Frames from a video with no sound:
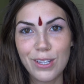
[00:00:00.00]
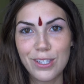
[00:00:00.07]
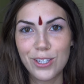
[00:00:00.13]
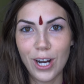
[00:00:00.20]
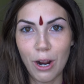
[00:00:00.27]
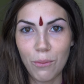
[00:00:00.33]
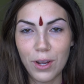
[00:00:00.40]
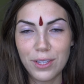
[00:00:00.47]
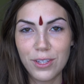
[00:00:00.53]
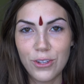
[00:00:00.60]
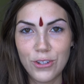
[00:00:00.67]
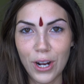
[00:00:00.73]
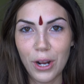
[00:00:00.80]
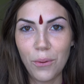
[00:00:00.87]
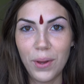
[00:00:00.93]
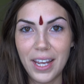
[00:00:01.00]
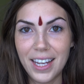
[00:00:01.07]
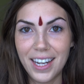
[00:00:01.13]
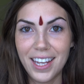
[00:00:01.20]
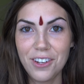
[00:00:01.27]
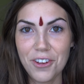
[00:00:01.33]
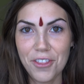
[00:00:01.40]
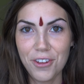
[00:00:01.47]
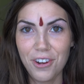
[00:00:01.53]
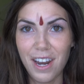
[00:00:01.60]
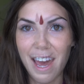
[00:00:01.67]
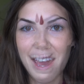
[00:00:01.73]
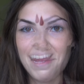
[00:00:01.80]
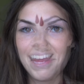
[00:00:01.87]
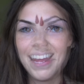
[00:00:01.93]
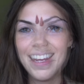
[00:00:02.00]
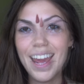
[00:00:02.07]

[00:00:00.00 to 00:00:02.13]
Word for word: you can start with to start awakening your third eye.